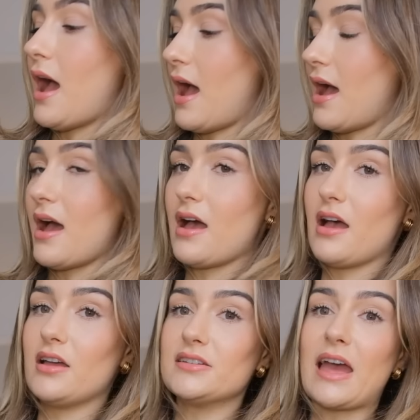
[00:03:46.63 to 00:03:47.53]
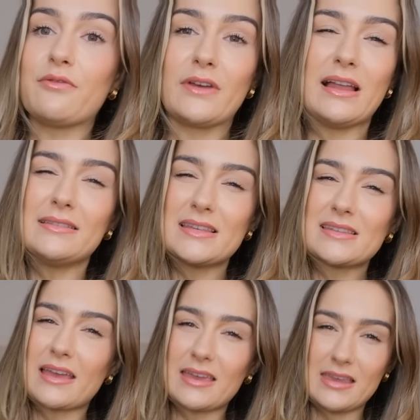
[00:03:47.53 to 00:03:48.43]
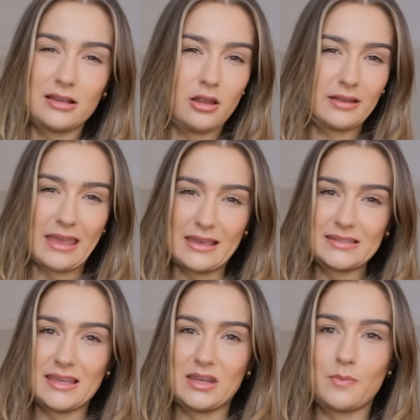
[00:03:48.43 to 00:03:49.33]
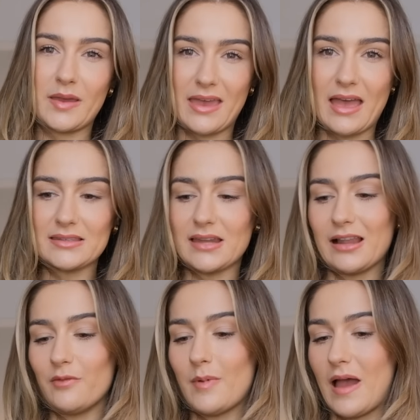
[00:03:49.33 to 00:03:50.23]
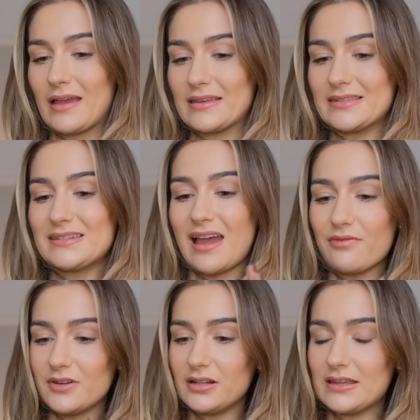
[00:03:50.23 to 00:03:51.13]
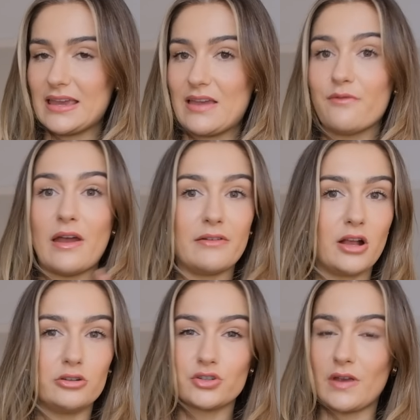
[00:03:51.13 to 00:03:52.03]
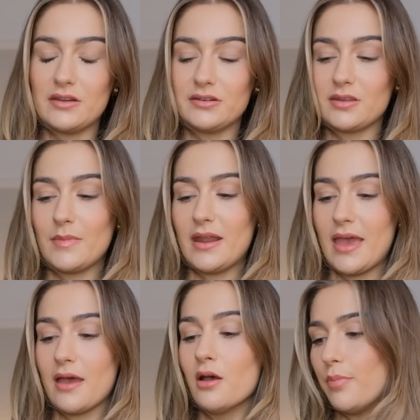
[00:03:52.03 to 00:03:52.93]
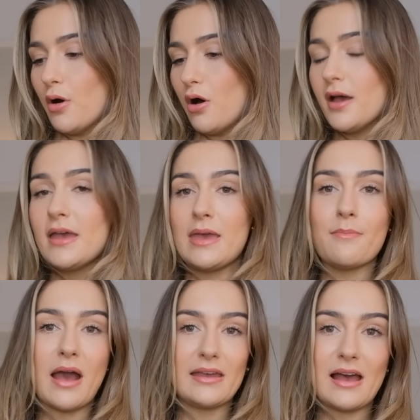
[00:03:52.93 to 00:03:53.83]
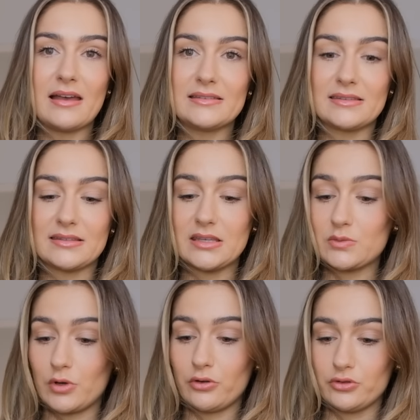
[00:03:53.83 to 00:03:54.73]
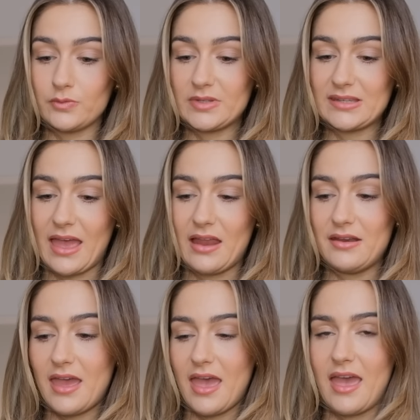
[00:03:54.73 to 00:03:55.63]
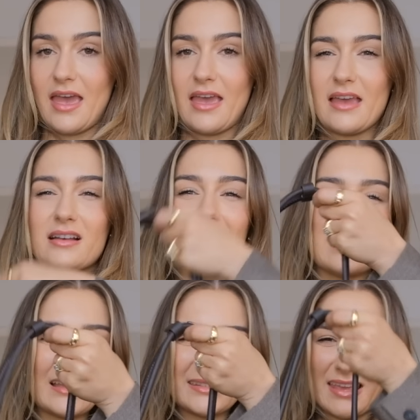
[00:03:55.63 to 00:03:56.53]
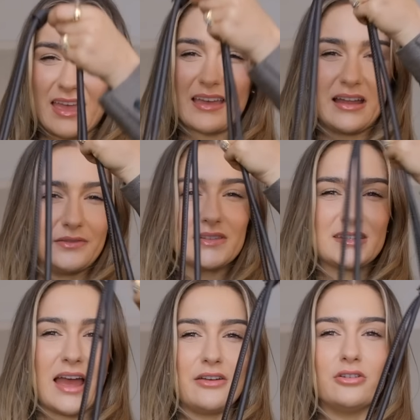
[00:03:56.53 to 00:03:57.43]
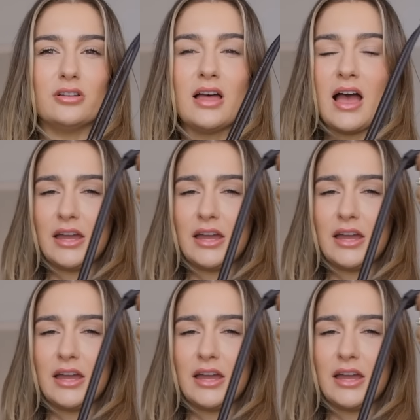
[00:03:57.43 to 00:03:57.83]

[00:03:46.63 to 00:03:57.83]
And I feel like this like elongated baguette style of bag is definitely very on trend at the minute, but in my eyes this is 100% a classic kind of style.